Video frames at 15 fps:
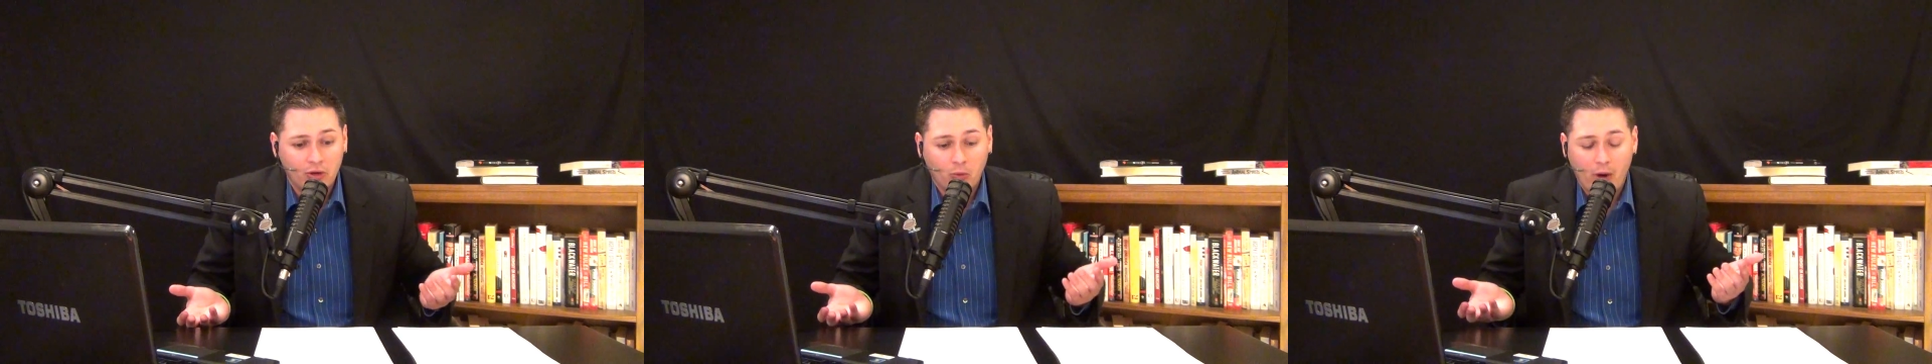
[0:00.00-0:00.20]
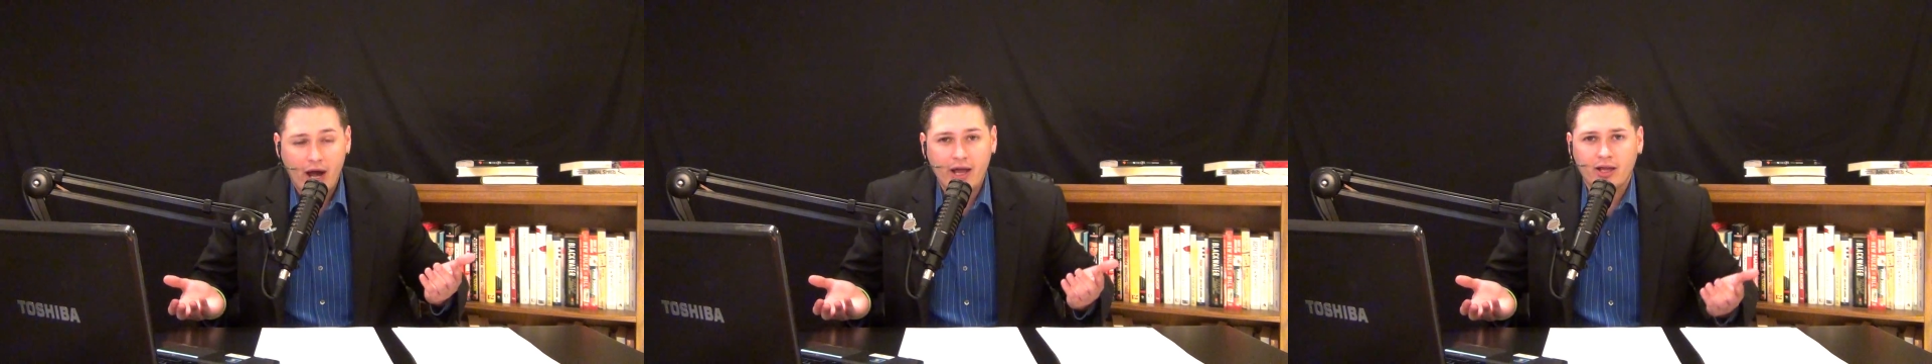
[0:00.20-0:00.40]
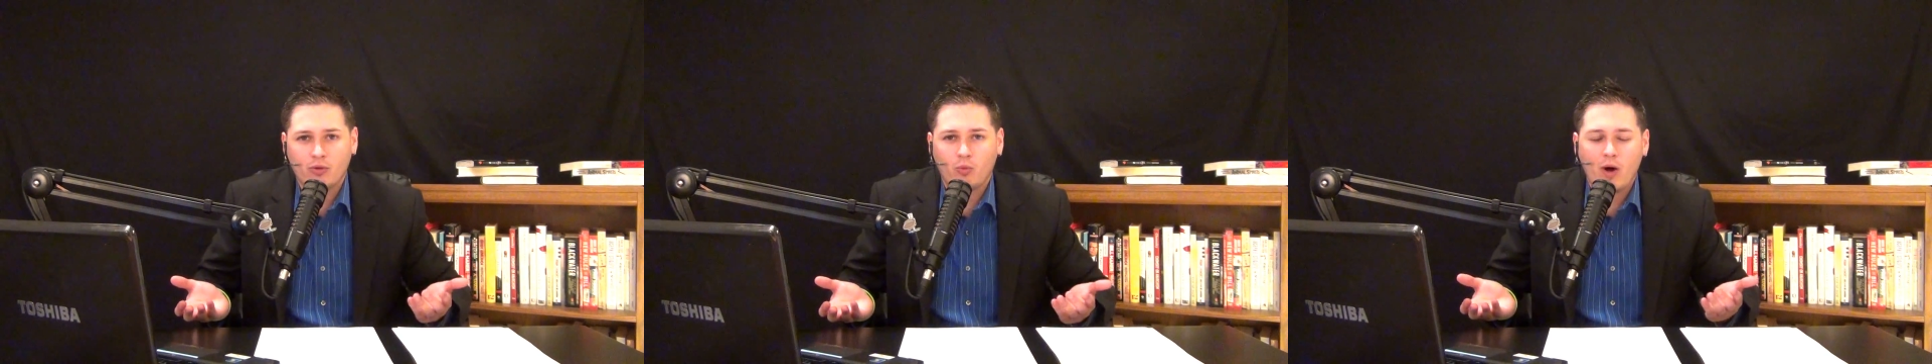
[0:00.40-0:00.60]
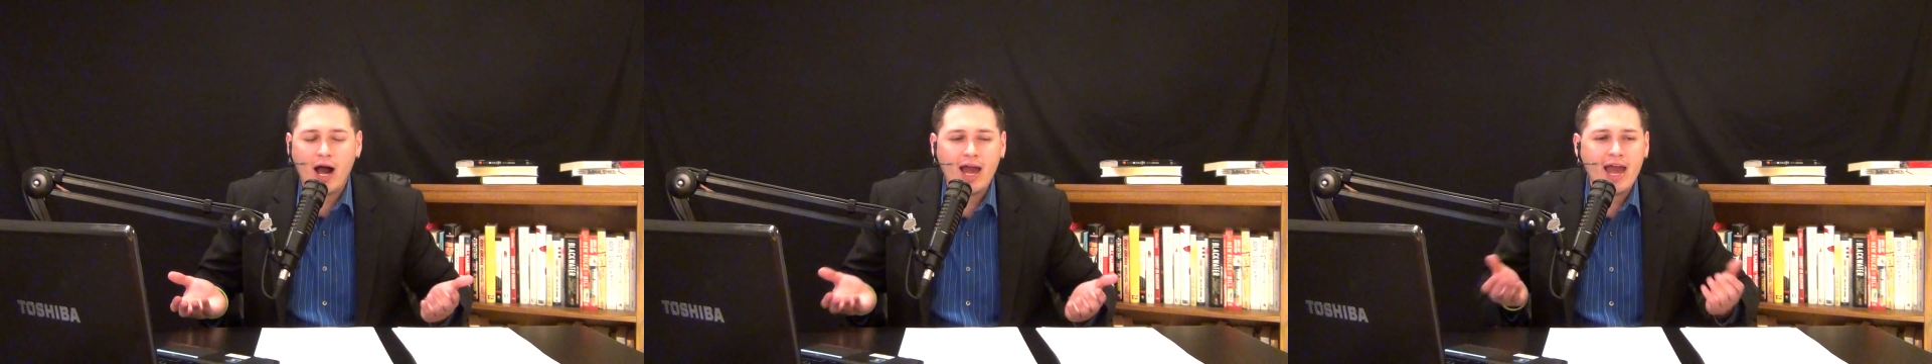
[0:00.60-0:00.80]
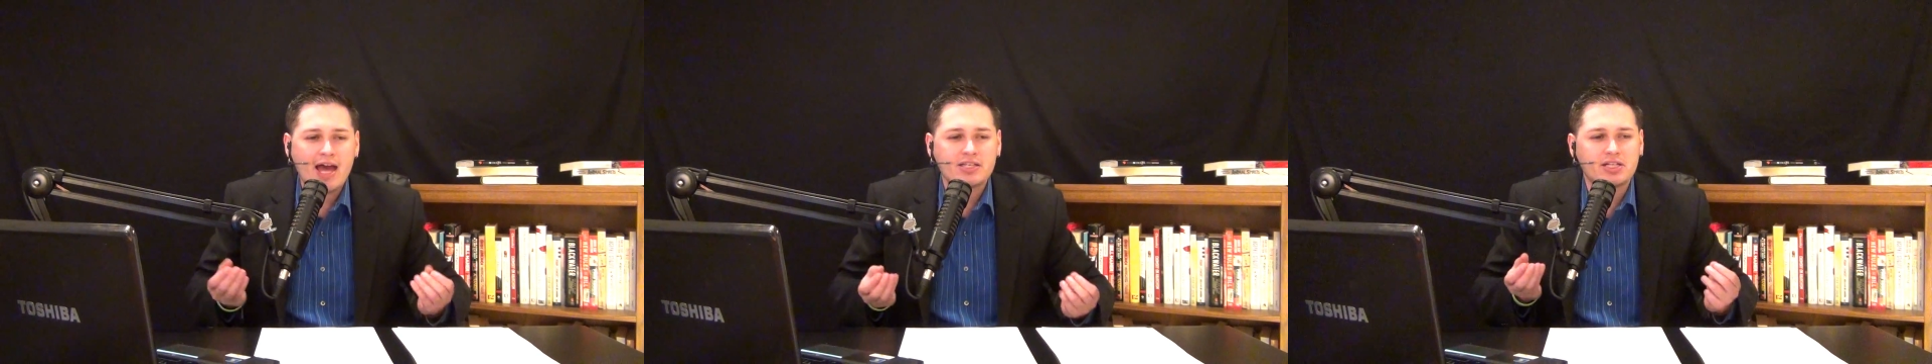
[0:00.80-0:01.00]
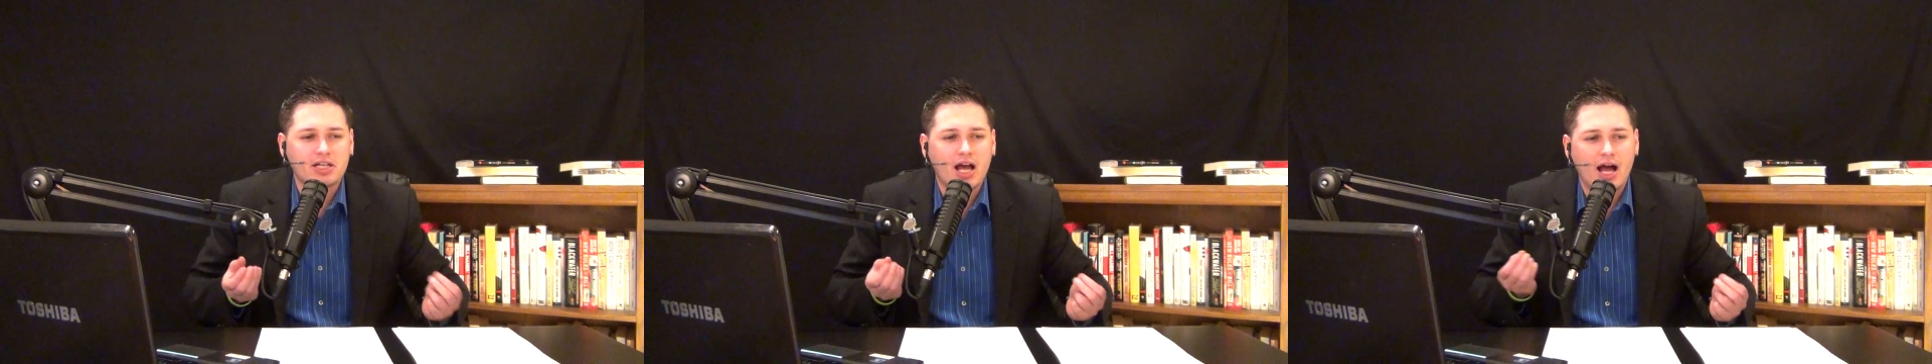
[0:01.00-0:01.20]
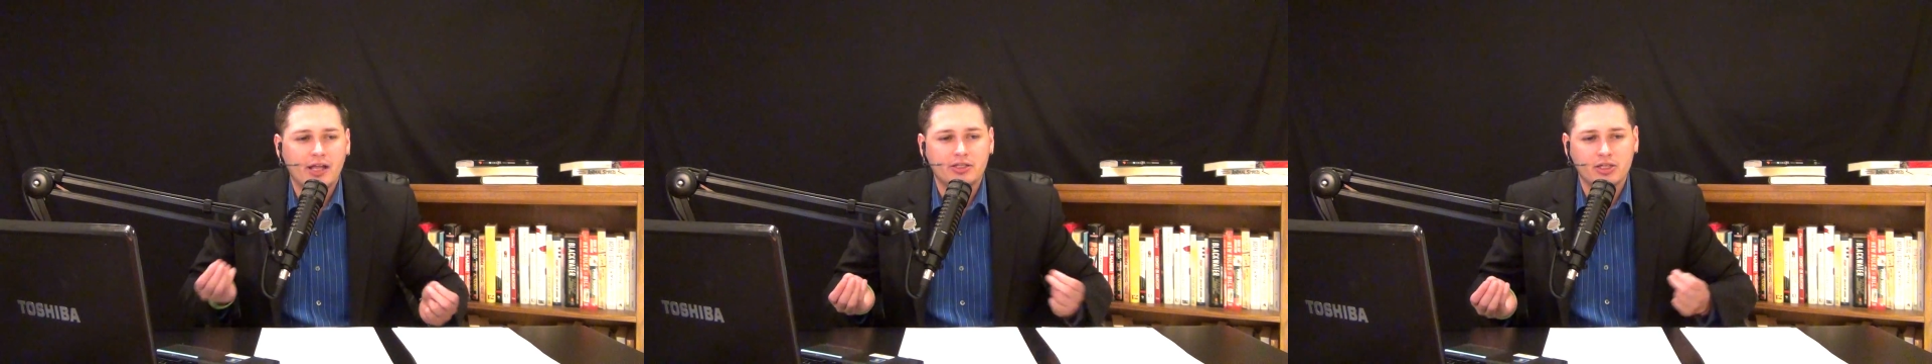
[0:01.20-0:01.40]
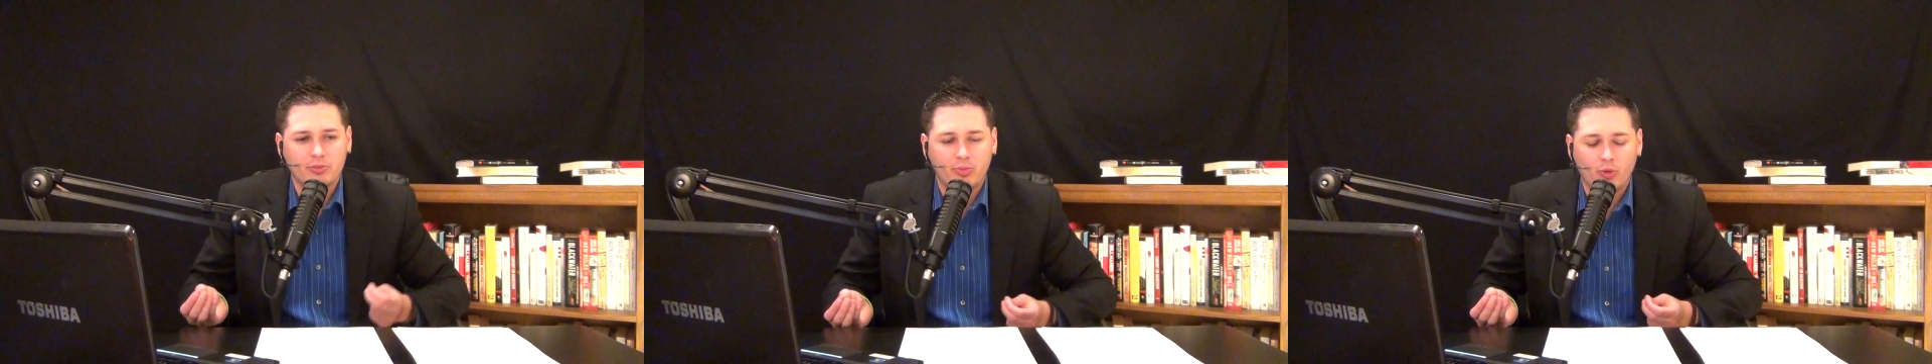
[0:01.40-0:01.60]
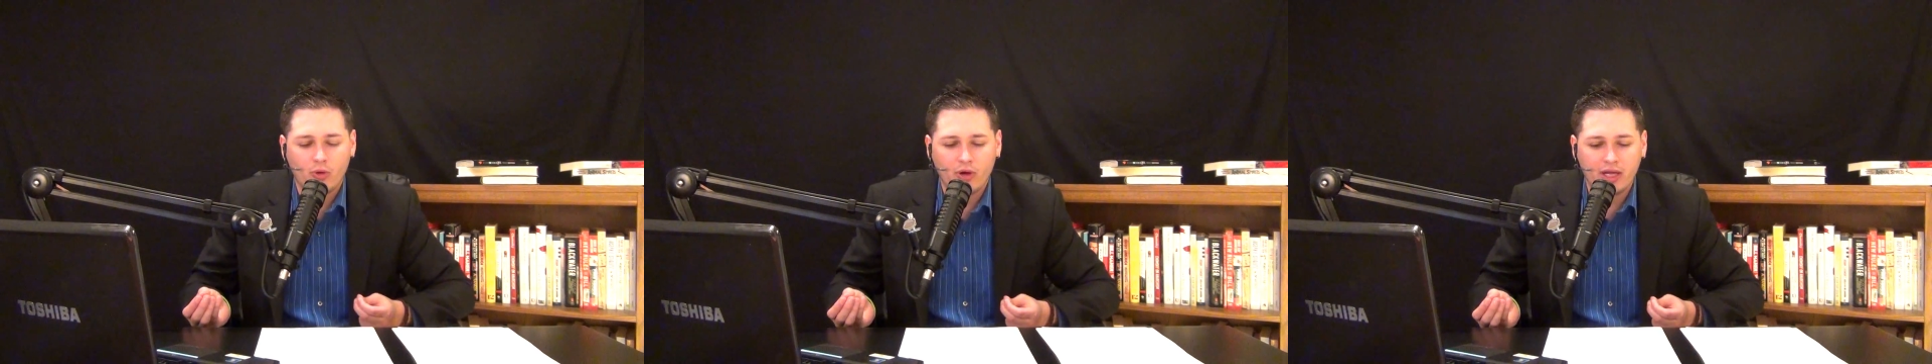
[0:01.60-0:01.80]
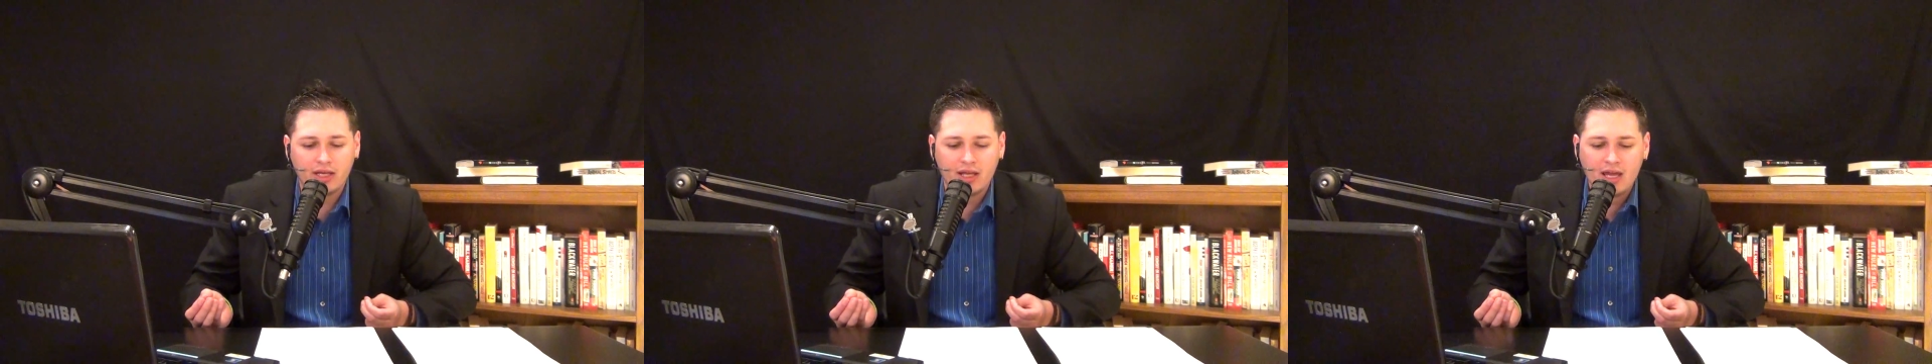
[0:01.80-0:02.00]
Why why has it gotten to the
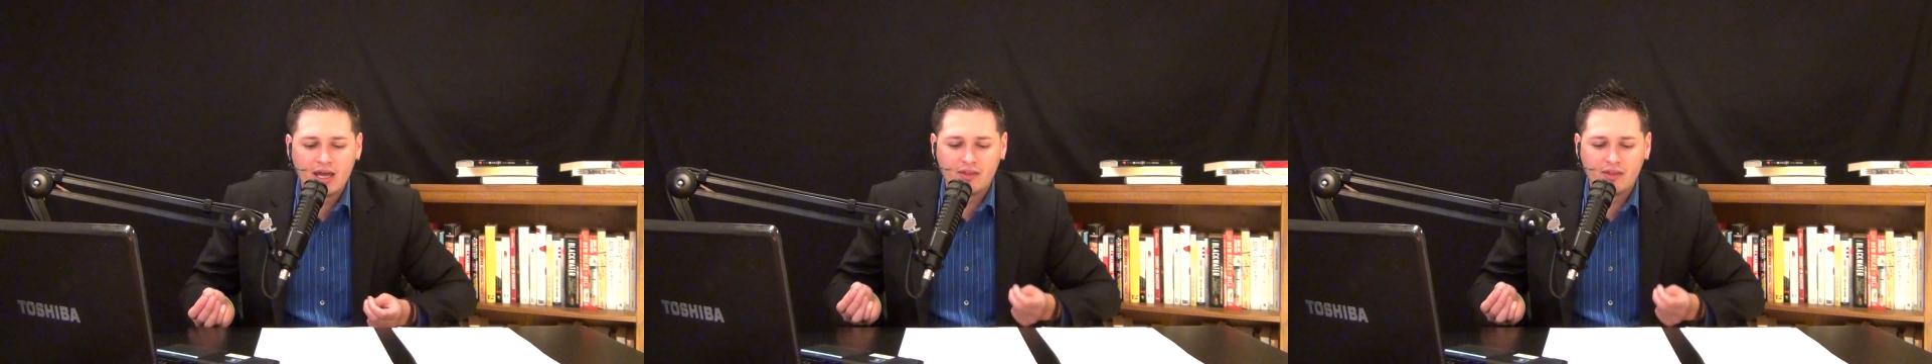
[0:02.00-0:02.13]
point